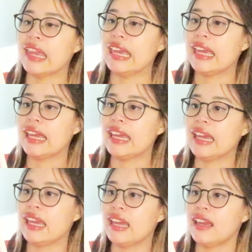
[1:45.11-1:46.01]

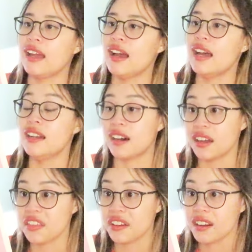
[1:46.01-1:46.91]
a, an
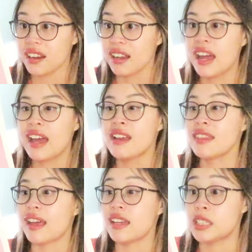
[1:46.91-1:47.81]
author
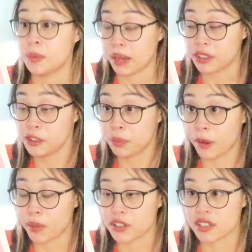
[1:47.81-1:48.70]
that is about to
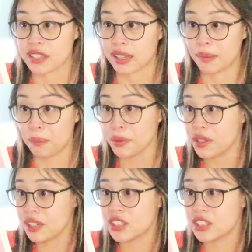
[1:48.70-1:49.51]
publish her second book.